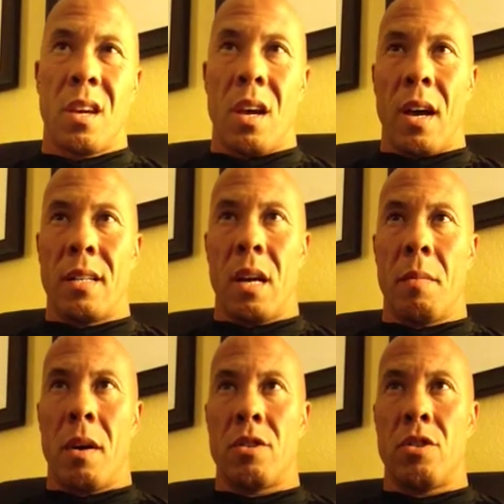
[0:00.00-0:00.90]
I take
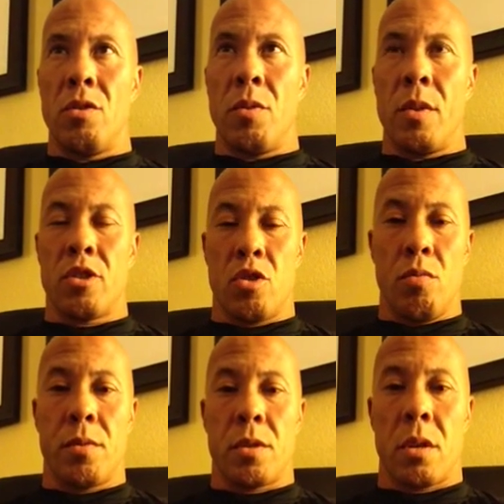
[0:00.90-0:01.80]
about 2-3
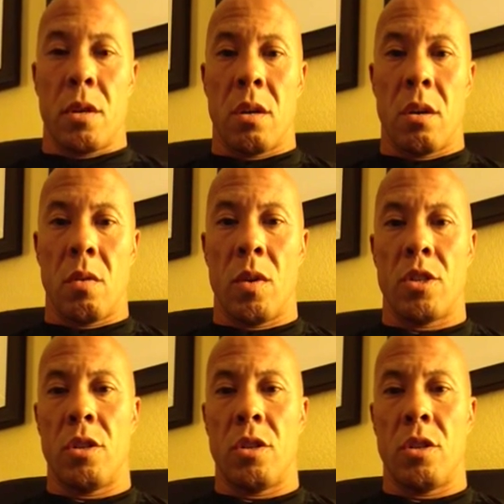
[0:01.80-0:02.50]
scoops, which